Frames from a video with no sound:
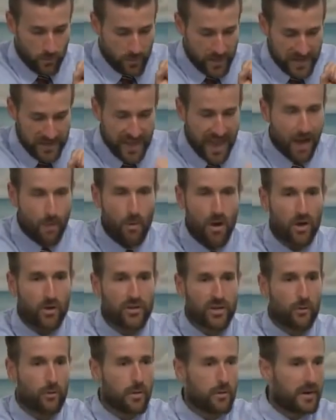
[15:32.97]
be that way,
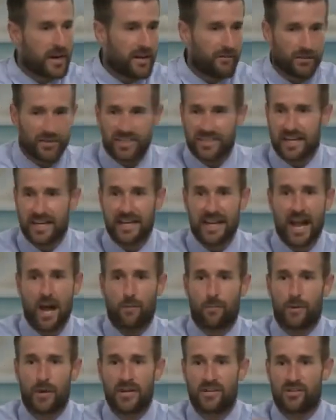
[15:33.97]
or that we would ever send
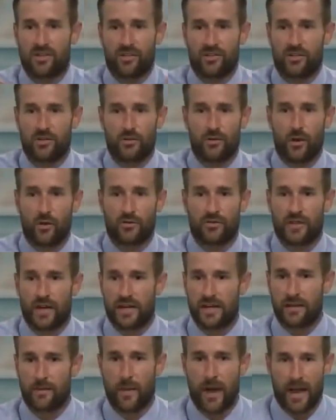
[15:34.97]
out preachers who don't
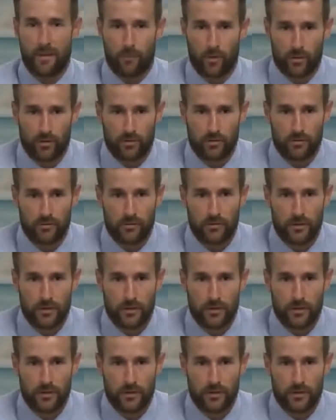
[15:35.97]
study the Bible